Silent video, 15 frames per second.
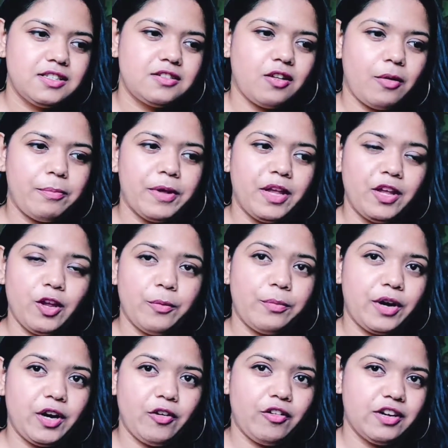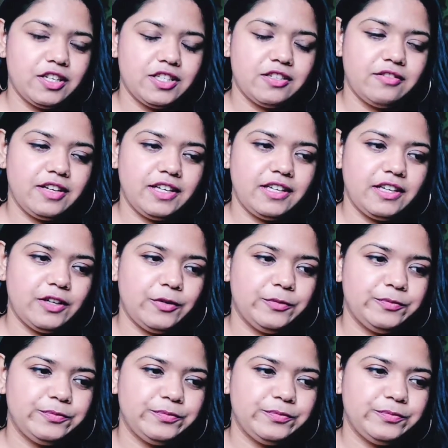topping your priority right now.